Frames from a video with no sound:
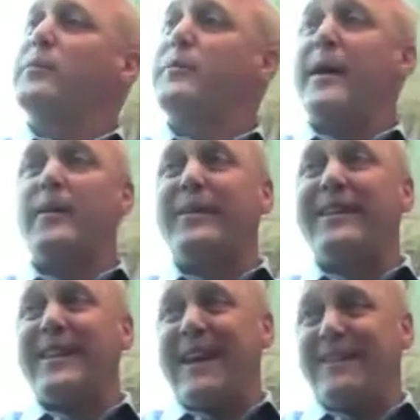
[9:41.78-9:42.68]
bit better. But
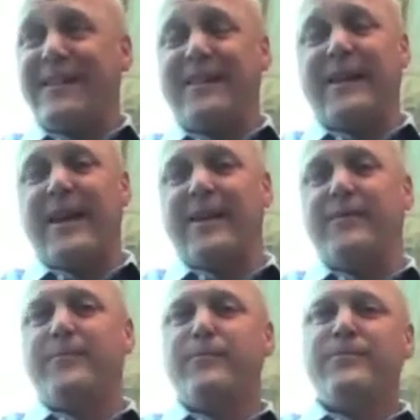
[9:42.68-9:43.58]
at the end of the day,
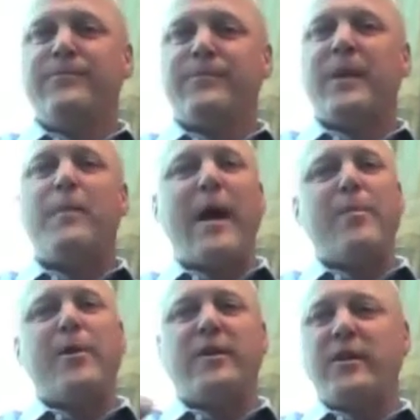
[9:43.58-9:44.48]
in my
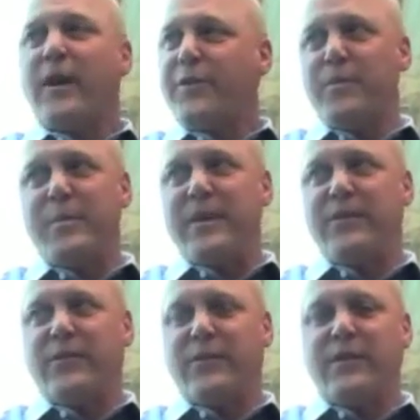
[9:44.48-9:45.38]
opinion, nothing
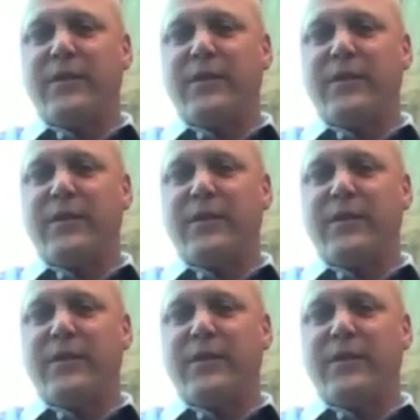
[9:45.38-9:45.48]
beats,